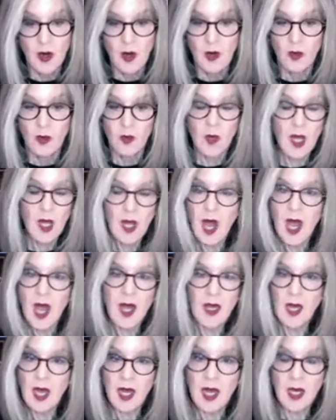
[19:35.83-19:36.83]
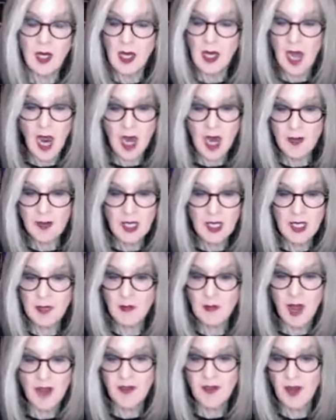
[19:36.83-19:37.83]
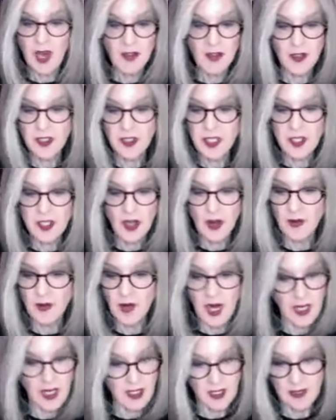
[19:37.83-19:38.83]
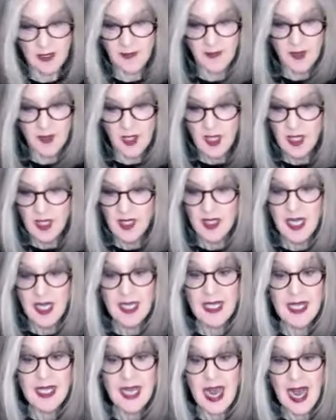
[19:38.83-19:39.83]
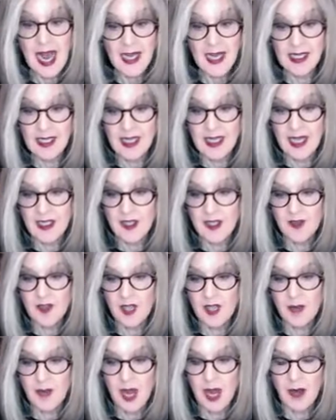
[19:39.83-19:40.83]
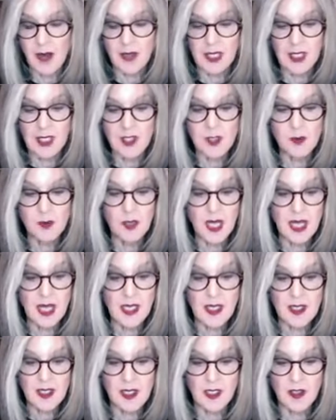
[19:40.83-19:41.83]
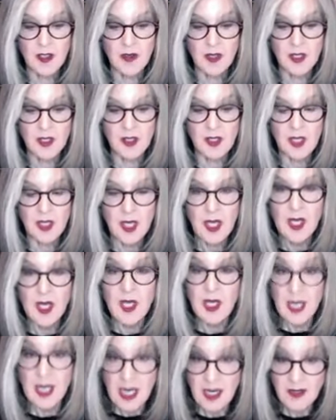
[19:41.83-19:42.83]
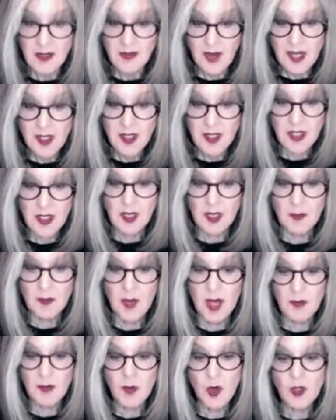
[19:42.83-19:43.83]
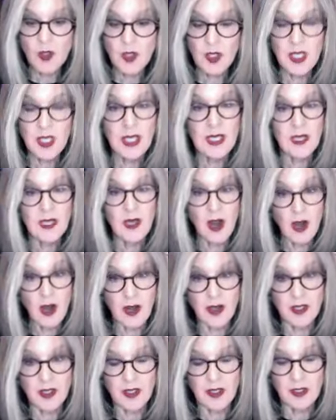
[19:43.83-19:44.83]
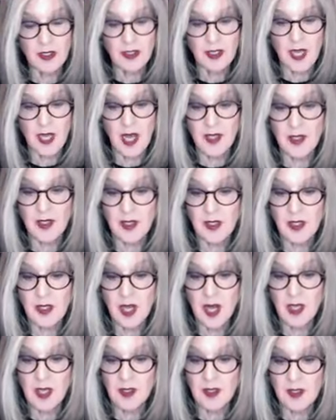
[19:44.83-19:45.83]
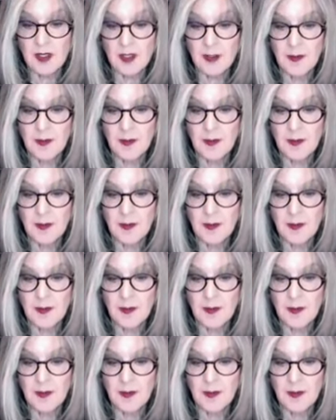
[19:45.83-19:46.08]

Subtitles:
Well, I mean, my father did all right. Then he added, as if somehow it explained his ignorance, he invested, but mostly in art, not stocks.